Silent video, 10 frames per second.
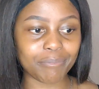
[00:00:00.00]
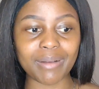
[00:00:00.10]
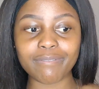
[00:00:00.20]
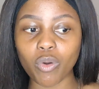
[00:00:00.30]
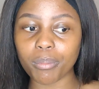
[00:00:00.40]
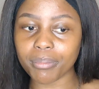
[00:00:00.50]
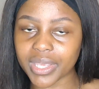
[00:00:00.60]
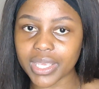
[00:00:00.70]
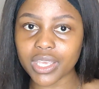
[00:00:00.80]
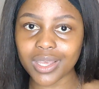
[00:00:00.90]
But for
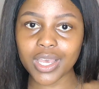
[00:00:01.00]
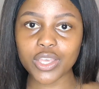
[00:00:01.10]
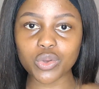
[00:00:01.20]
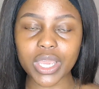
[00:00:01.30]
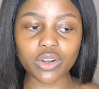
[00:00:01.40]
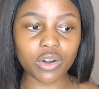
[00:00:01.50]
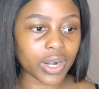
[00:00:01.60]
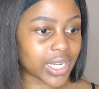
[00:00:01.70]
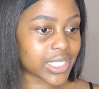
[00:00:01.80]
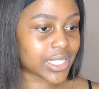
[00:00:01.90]
me, you can
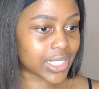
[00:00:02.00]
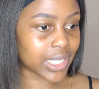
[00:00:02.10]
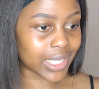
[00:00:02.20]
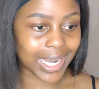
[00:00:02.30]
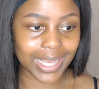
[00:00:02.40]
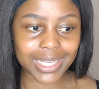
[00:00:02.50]
already see like